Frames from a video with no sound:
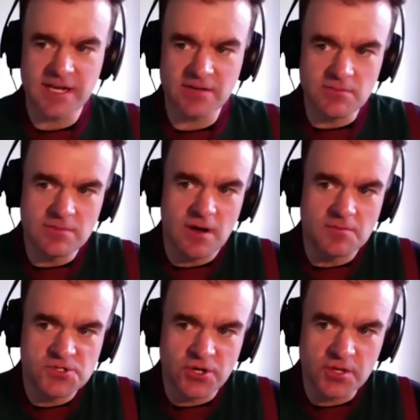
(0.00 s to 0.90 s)
And I'm
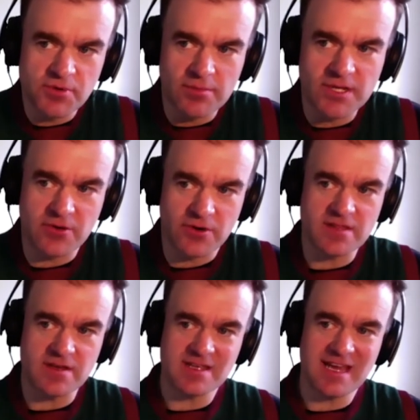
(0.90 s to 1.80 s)
sure you probably agree
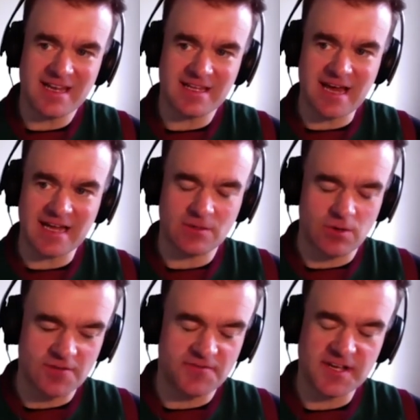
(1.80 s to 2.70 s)
that getting that
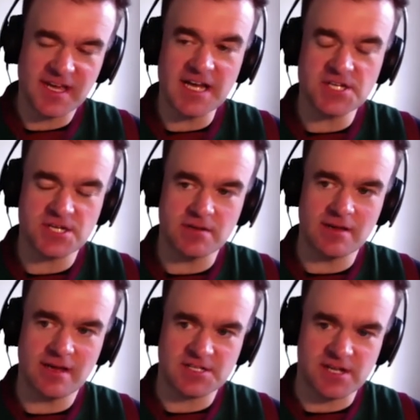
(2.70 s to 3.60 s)
qualification
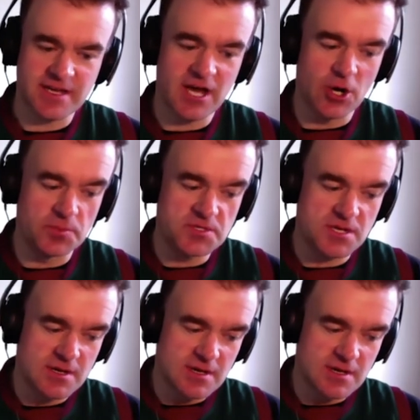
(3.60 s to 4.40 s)
actually helped